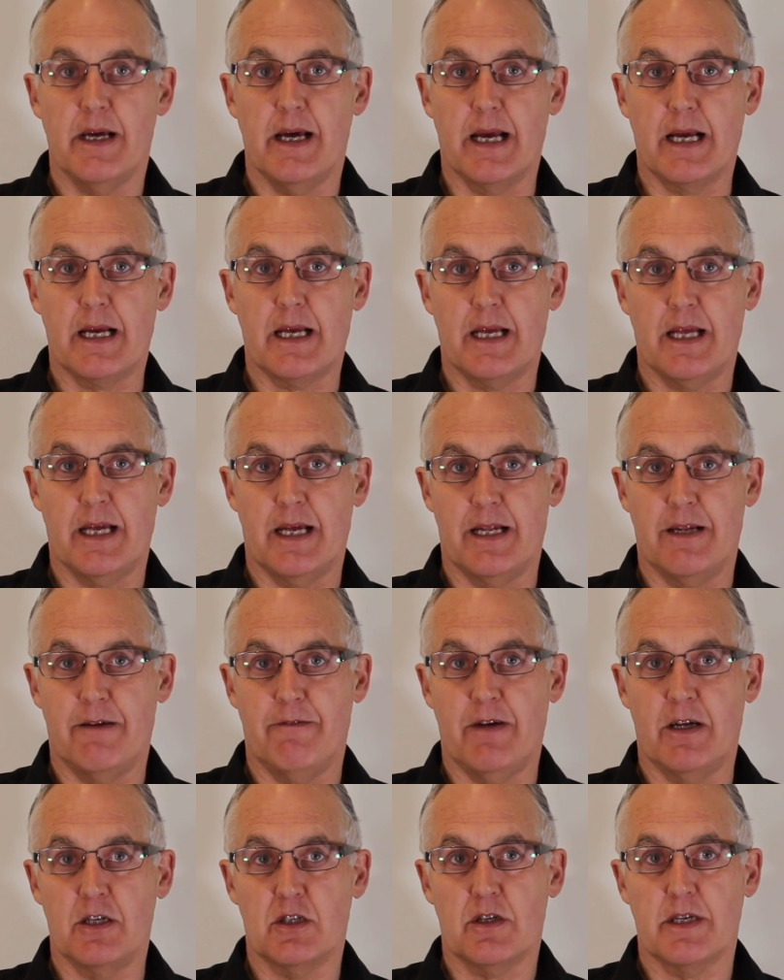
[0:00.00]
it can
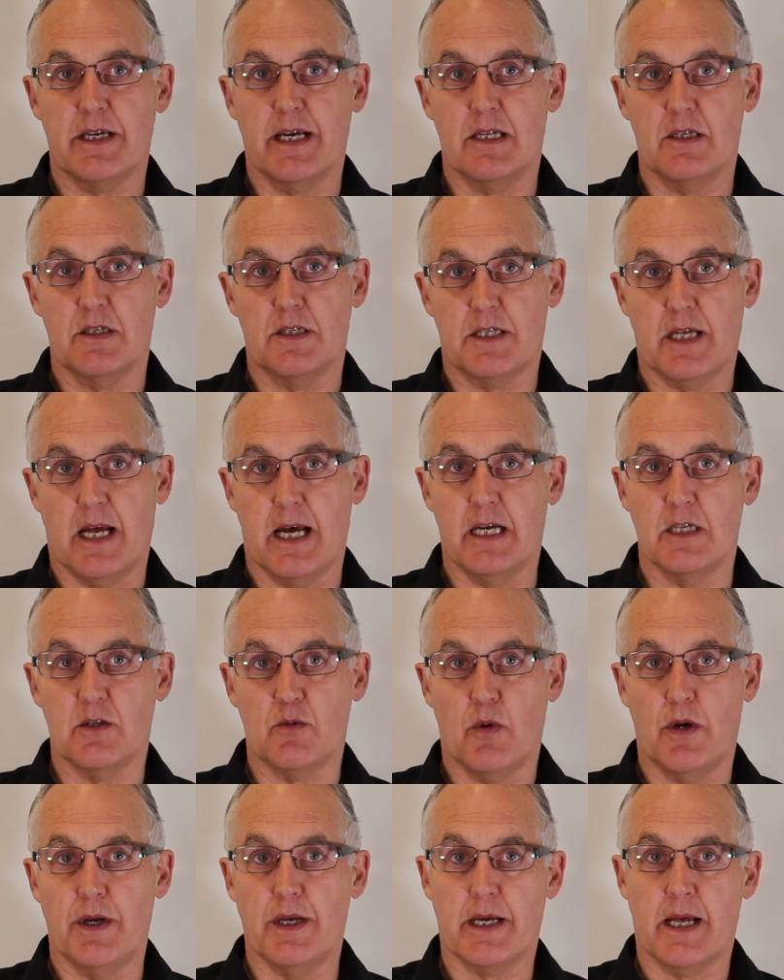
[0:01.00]
eventually get to a stage
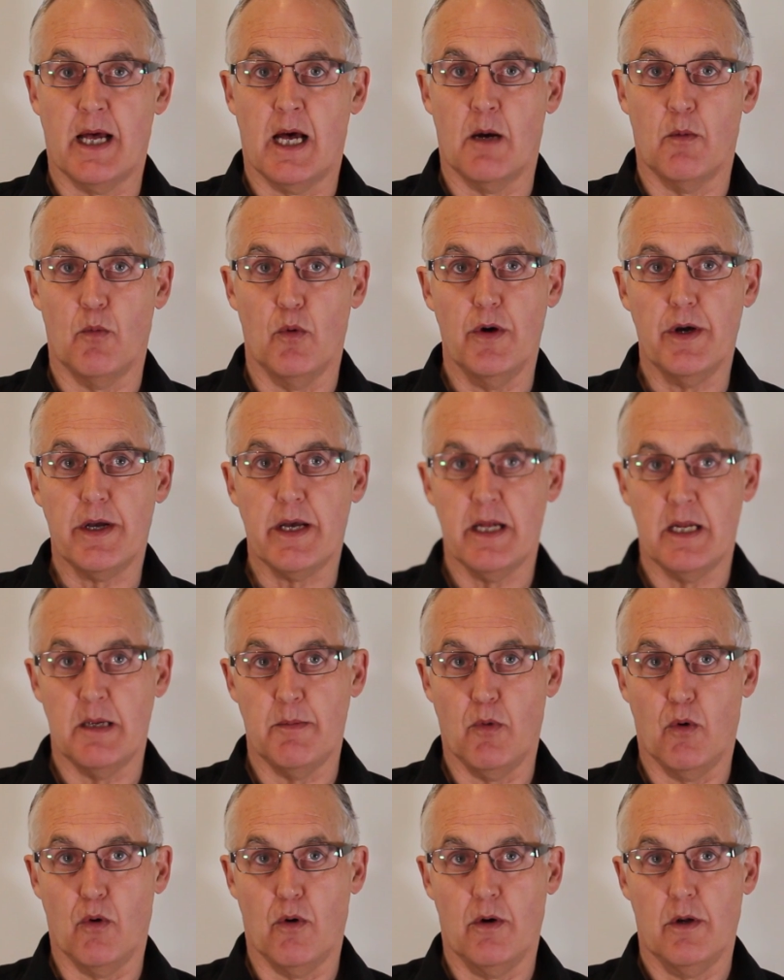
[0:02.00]
where you can't work
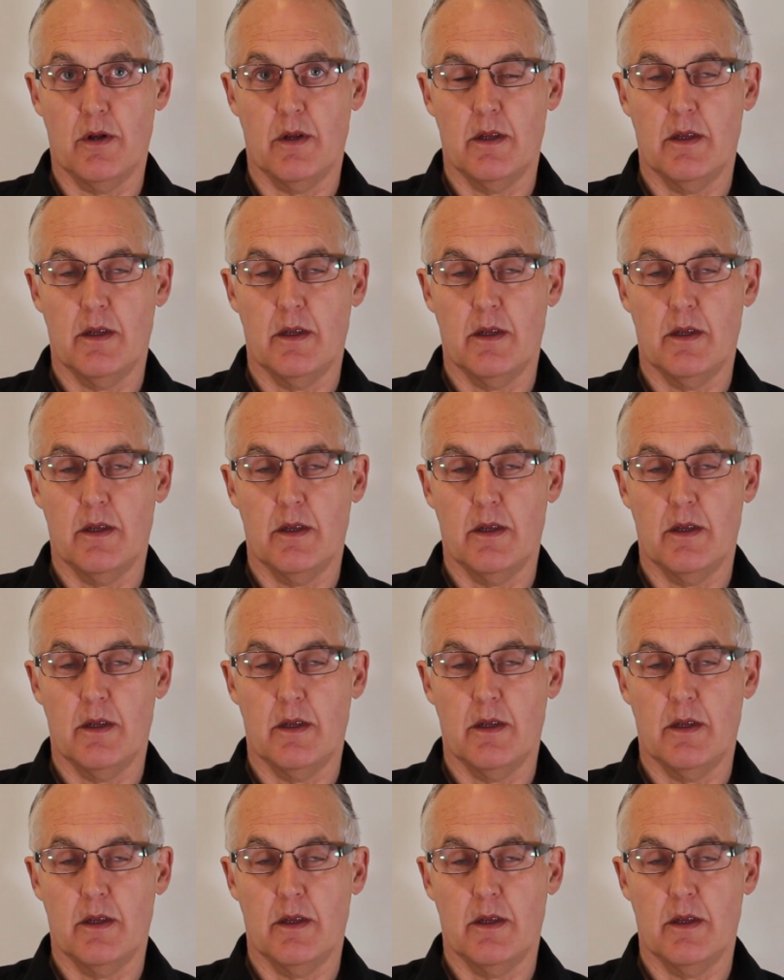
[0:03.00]
anymore.